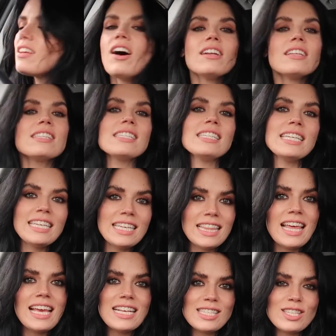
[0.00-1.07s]
honestly,
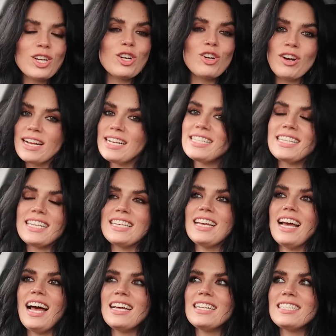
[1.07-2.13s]
things are crazy,
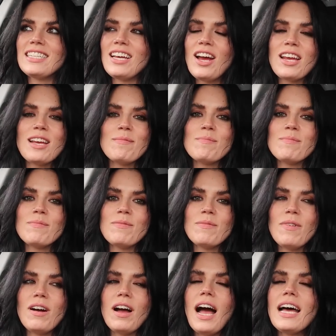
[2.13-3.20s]
and
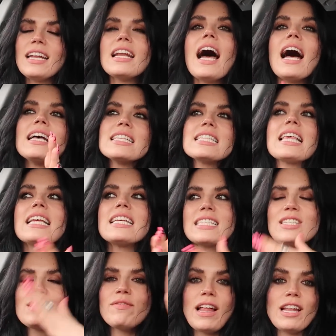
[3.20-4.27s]
as
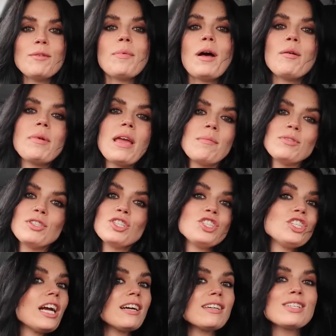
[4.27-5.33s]
things develop, I'll be able to
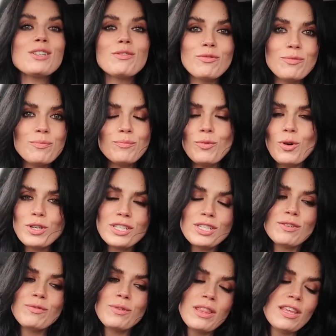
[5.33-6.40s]
share more
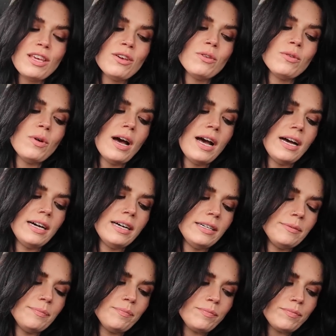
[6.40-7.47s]
stuff with you,
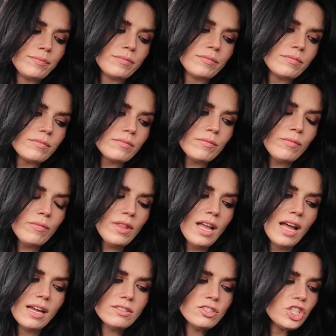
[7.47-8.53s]
and
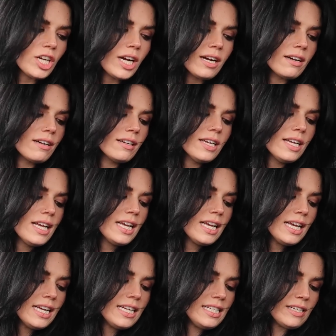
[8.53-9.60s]
share
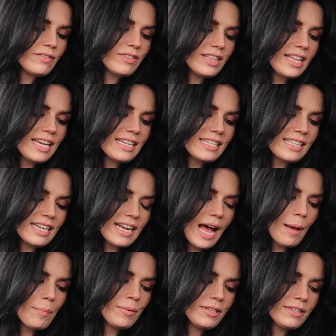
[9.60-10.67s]
different things that
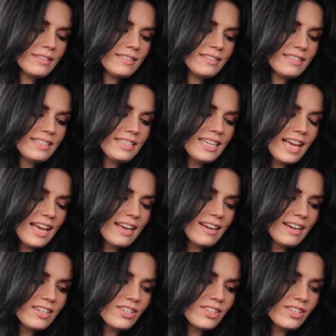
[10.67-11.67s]
happen. And yeah,